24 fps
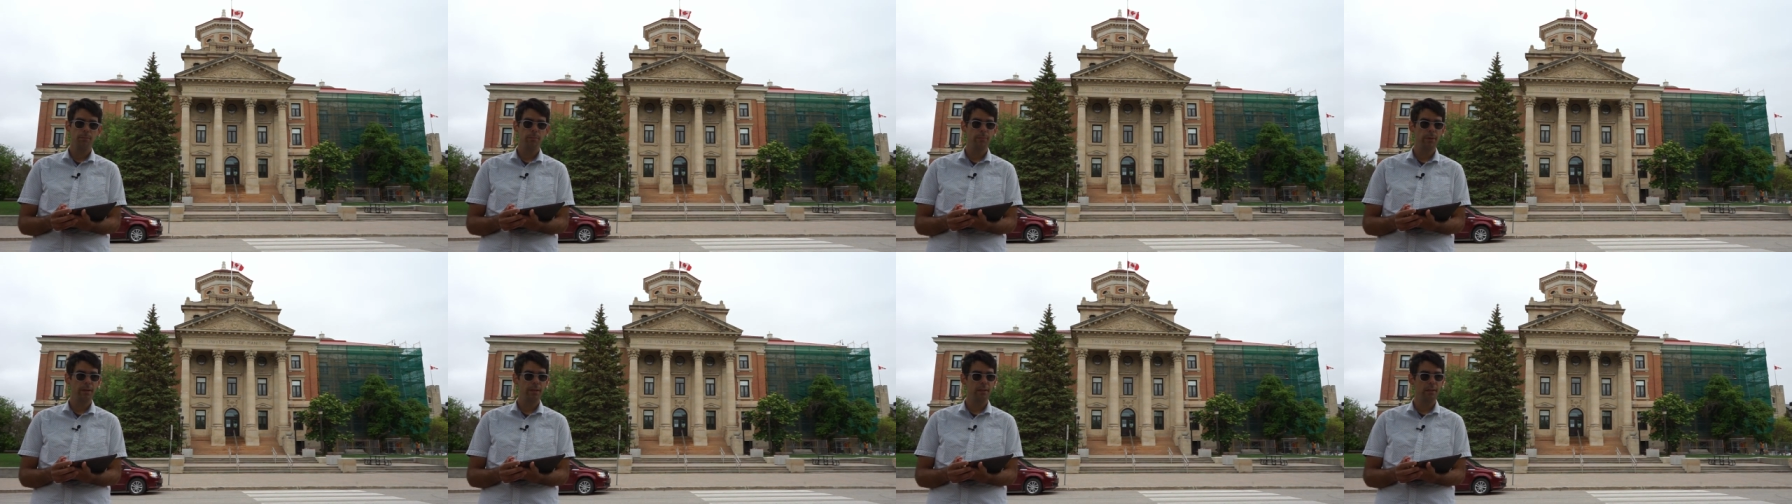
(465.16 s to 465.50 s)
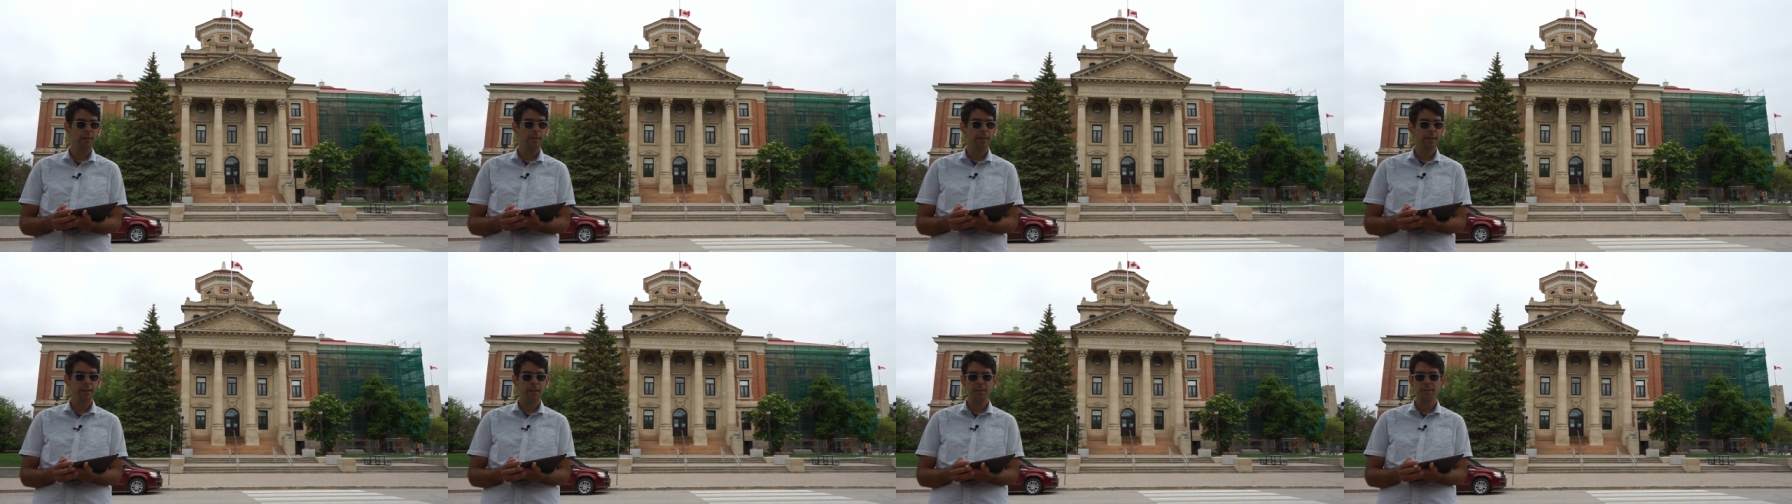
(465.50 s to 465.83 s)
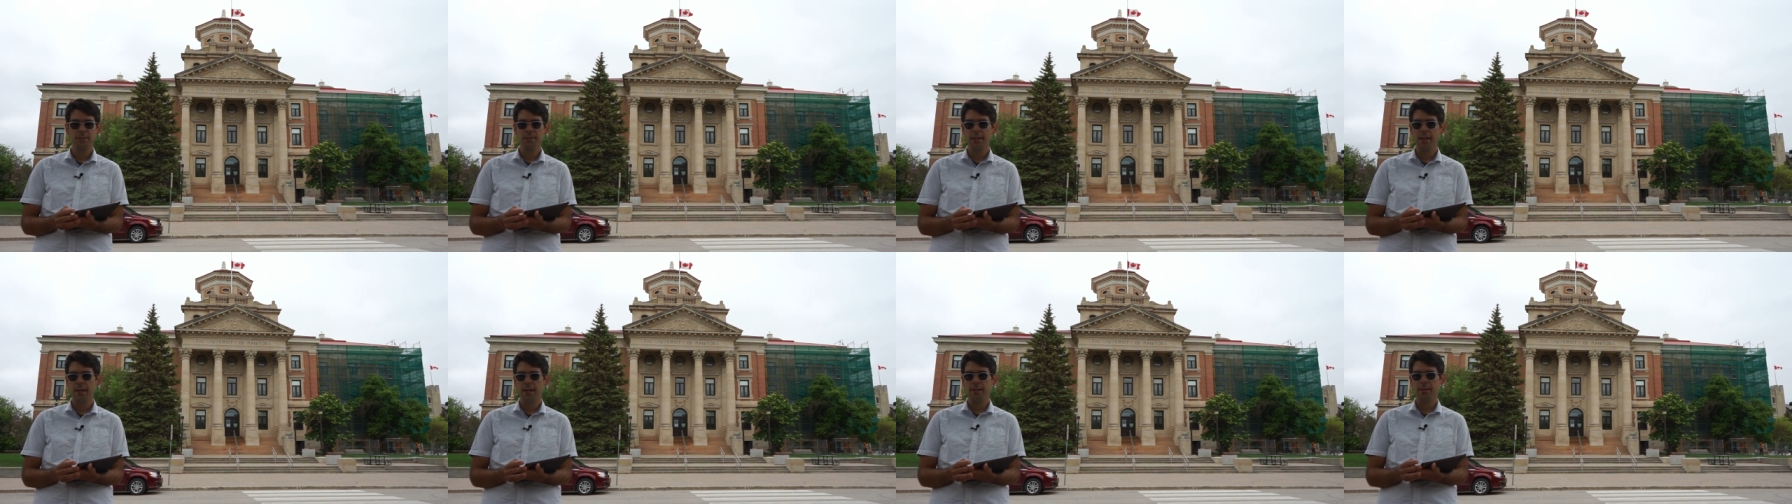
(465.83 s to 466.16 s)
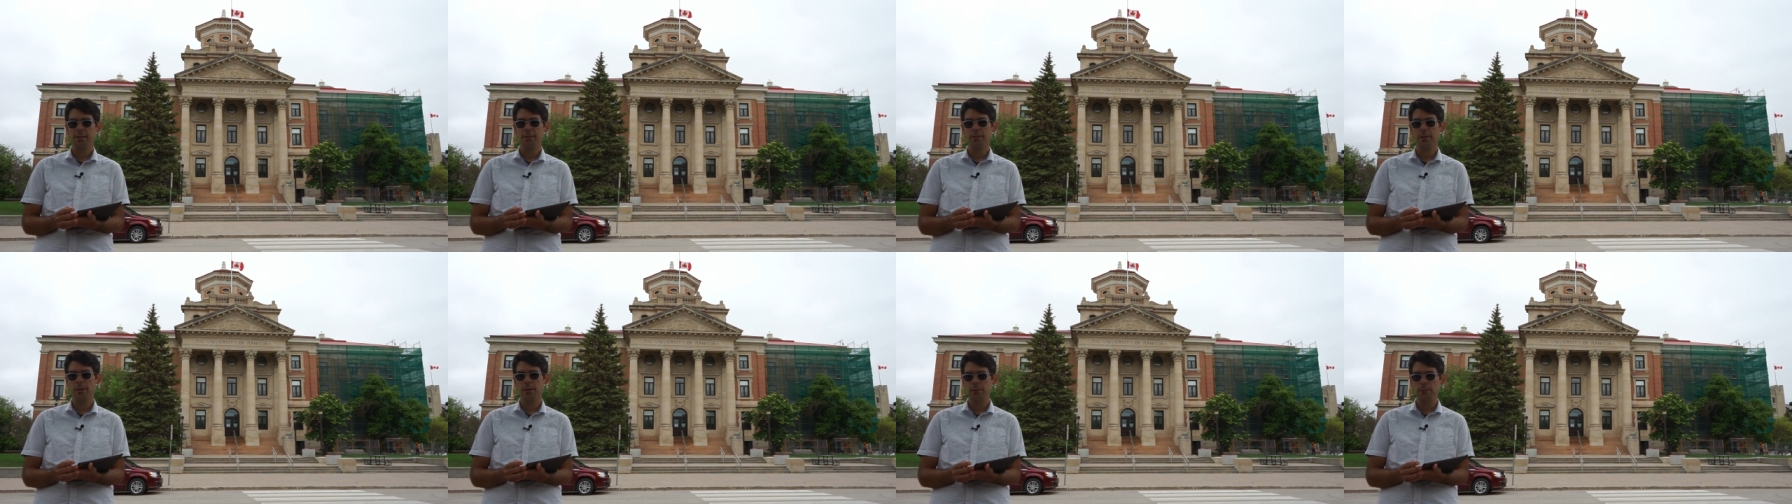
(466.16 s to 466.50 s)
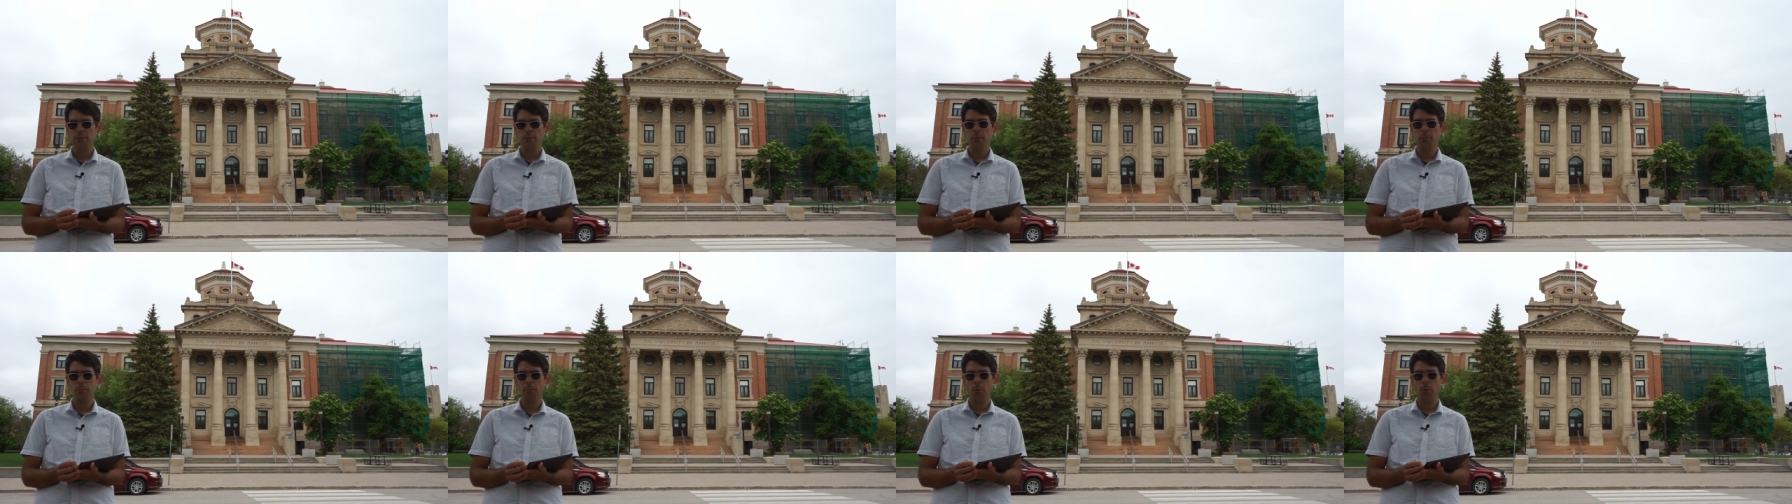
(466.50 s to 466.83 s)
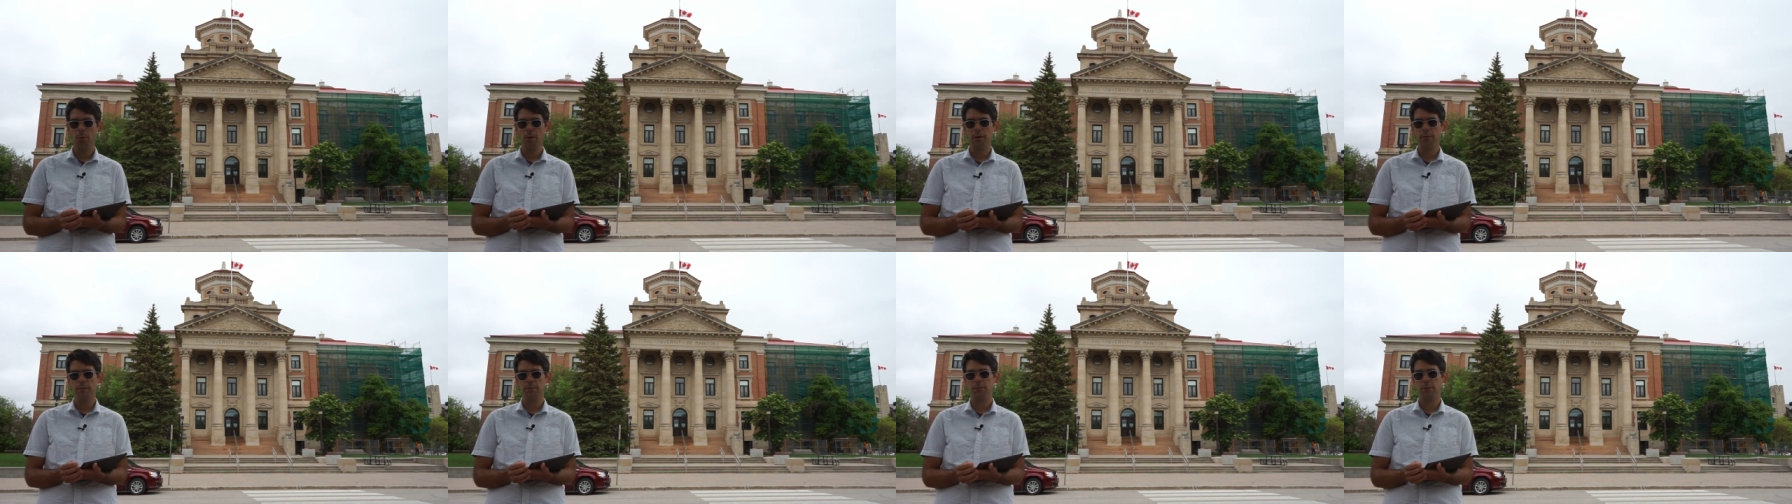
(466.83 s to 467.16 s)
But like I said, it's also
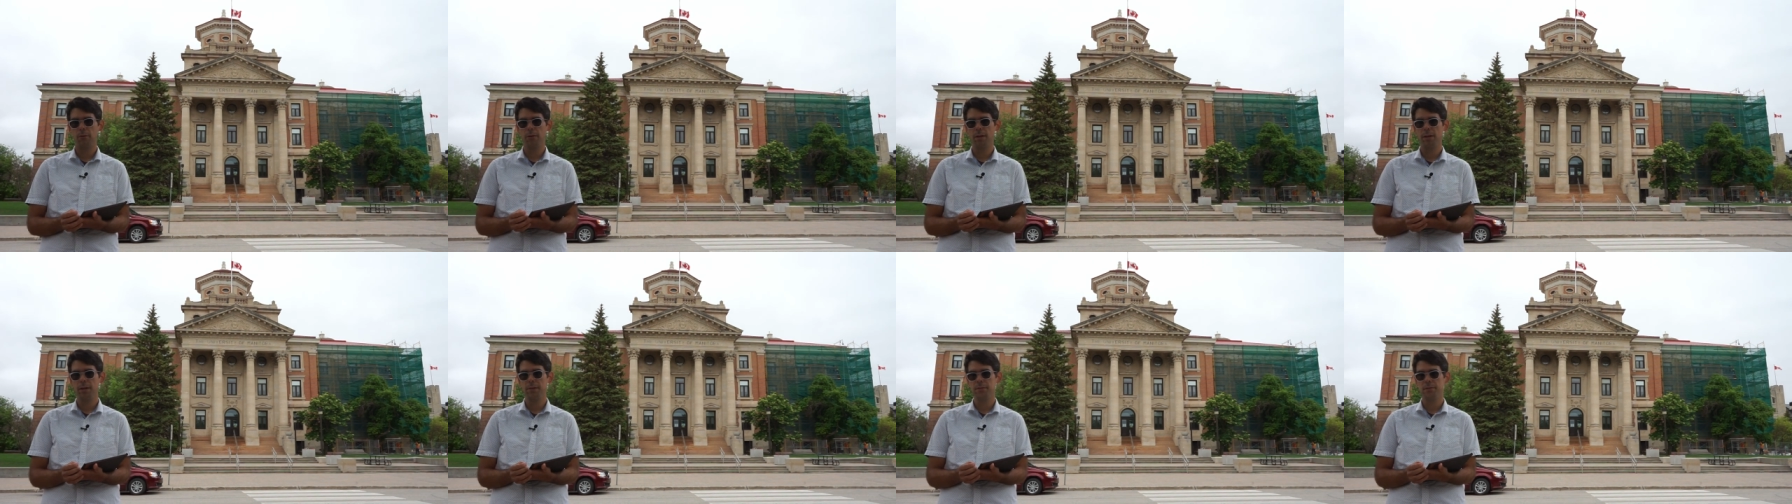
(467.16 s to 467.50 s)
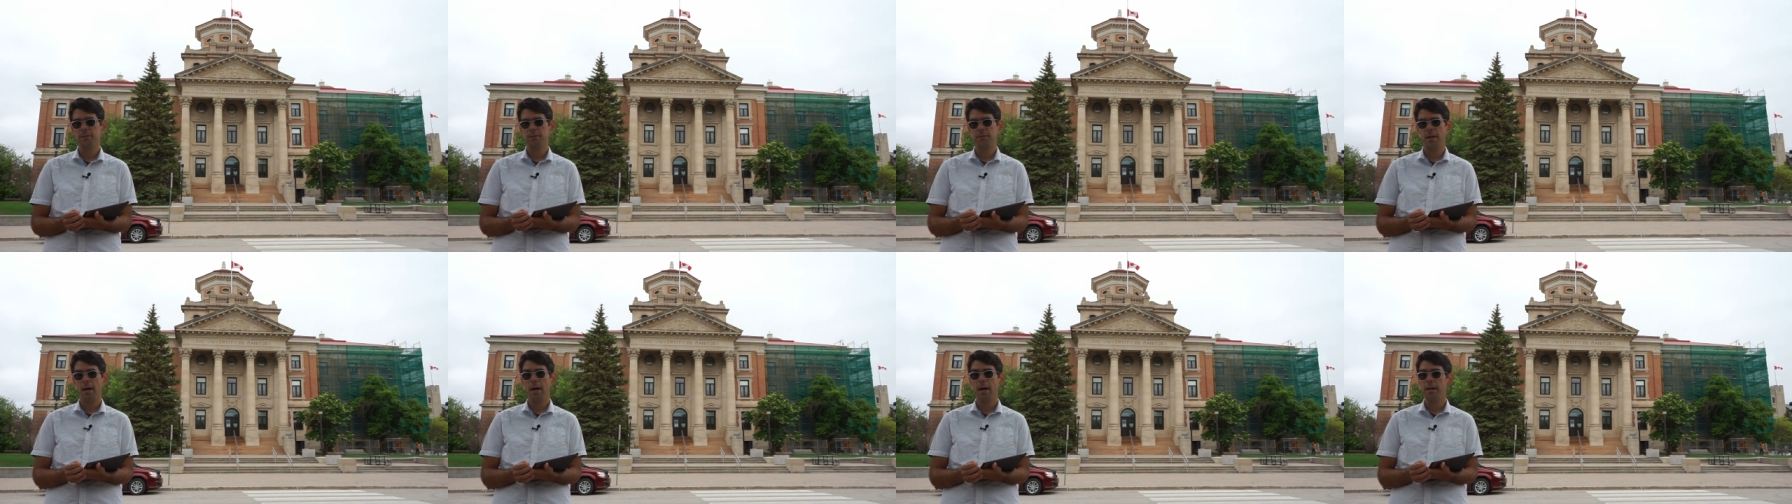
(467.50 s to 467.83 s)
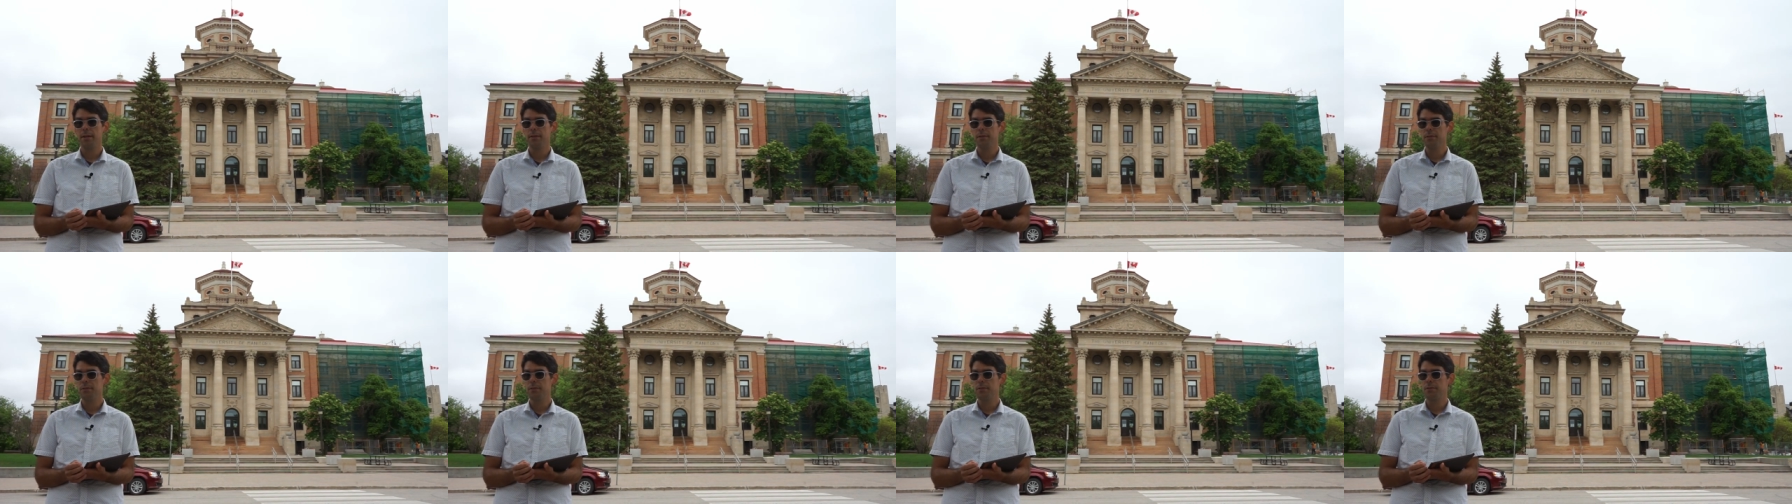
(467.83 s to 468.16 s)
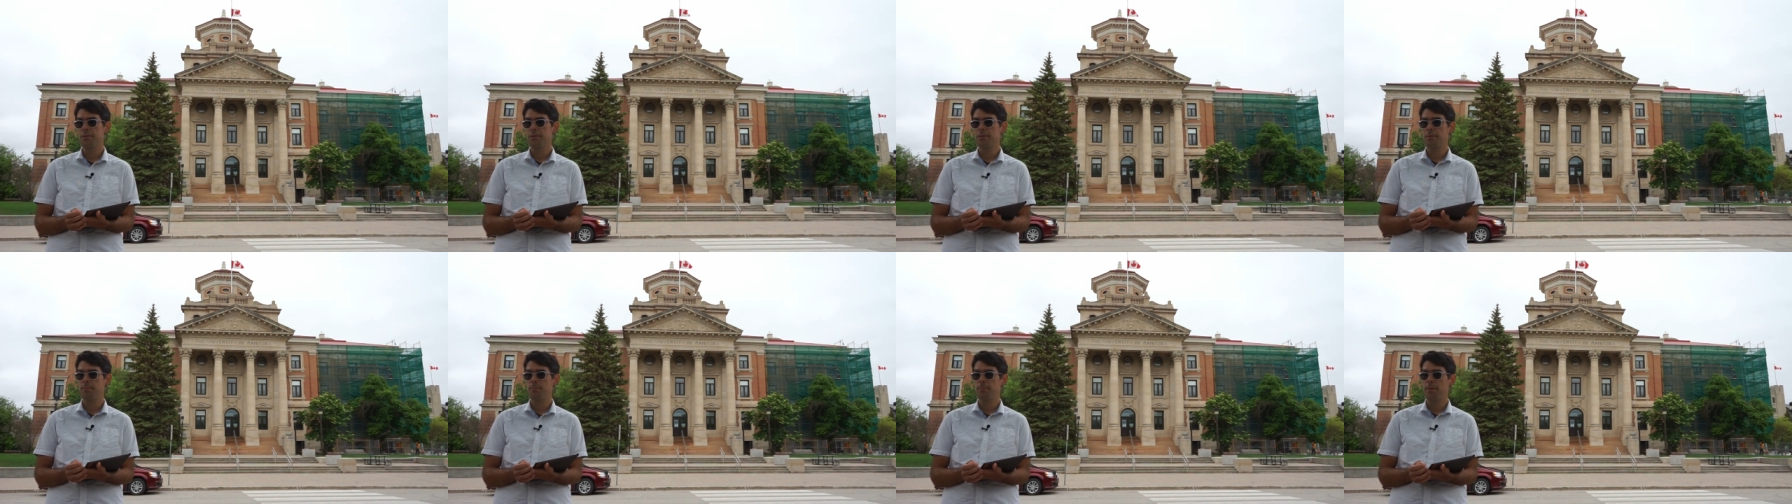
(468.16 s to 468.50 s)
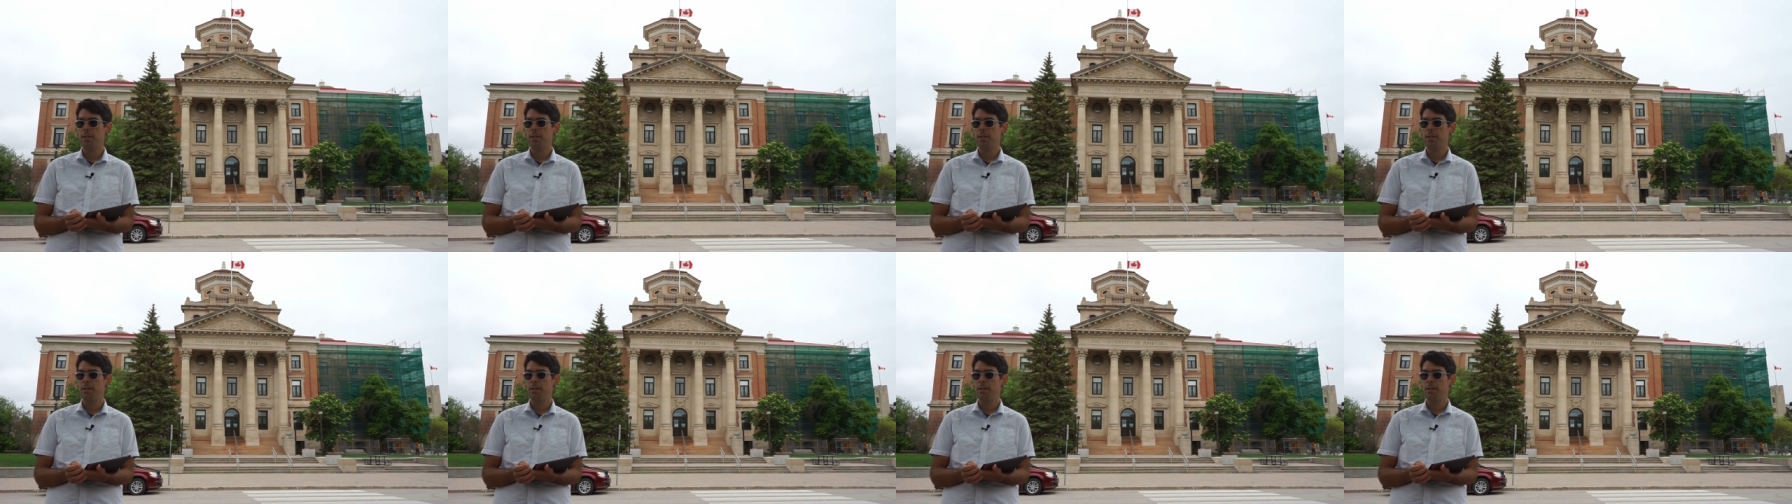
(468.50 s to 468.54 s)
important for us as